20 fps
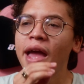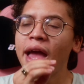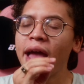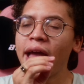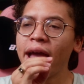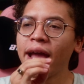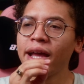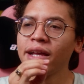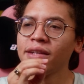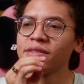
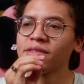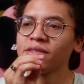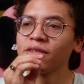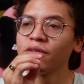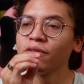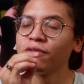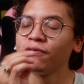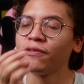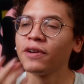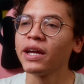as
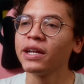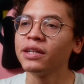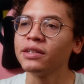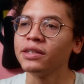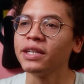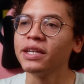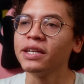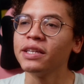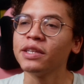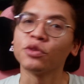
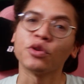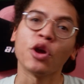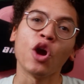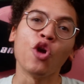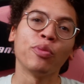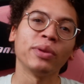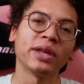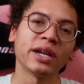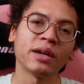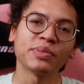finally they
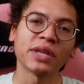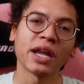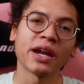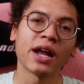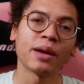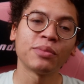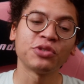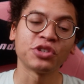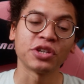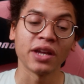open up that
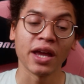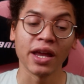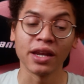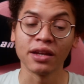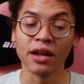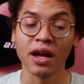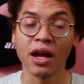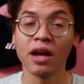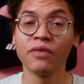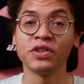option. And
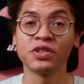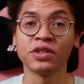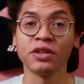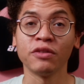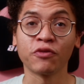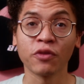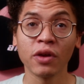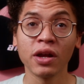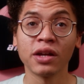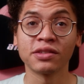obviously
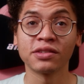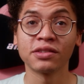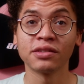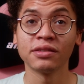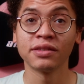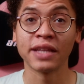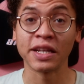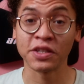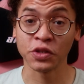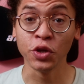for us,
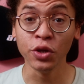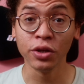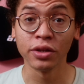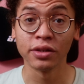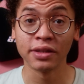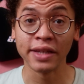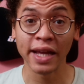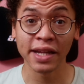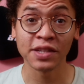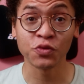that's good.
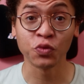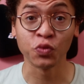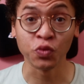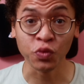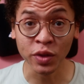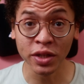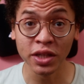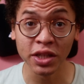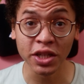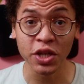That's
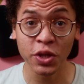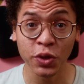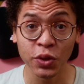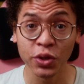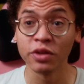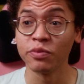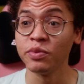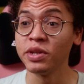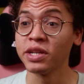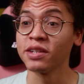really
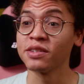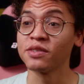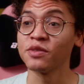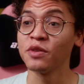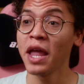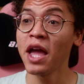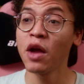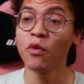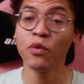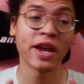good, because
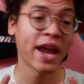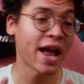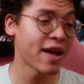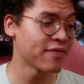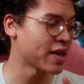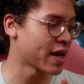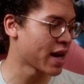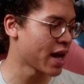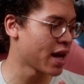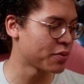now we'd have
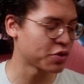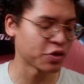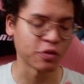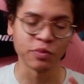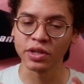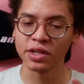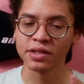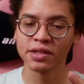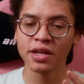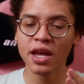that option,
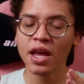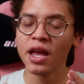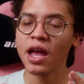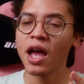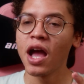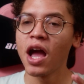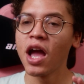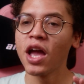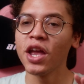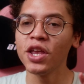because
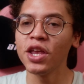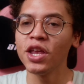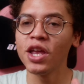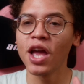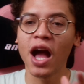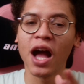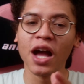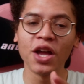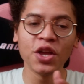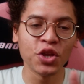
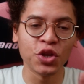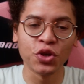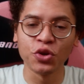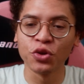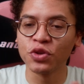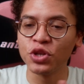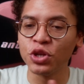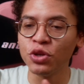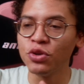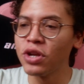
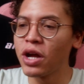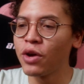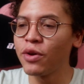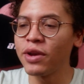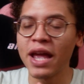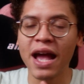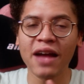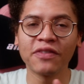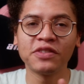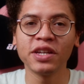you don't
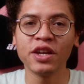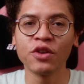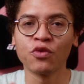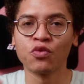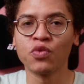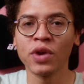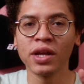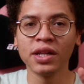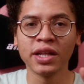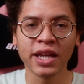have to get
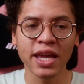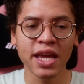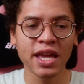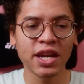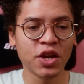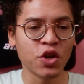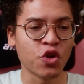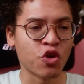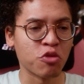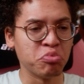
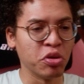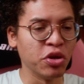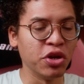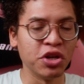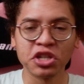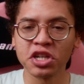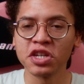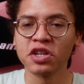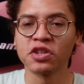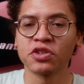relegated or
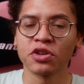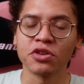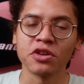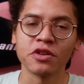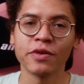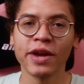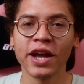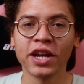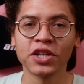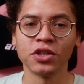pushed into certain
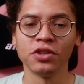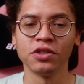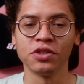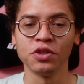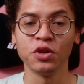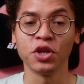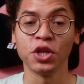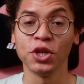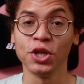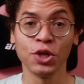directions.
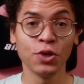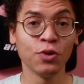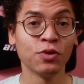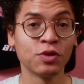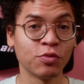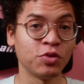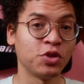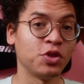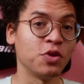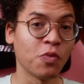You can use
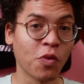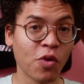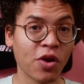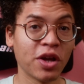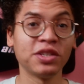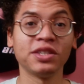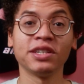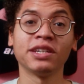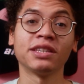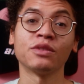what you
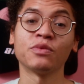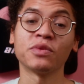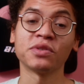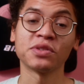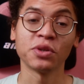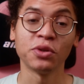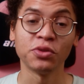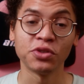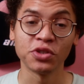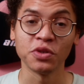want to get the
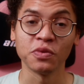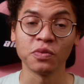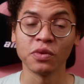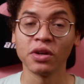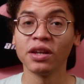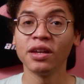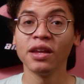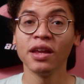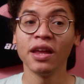results you want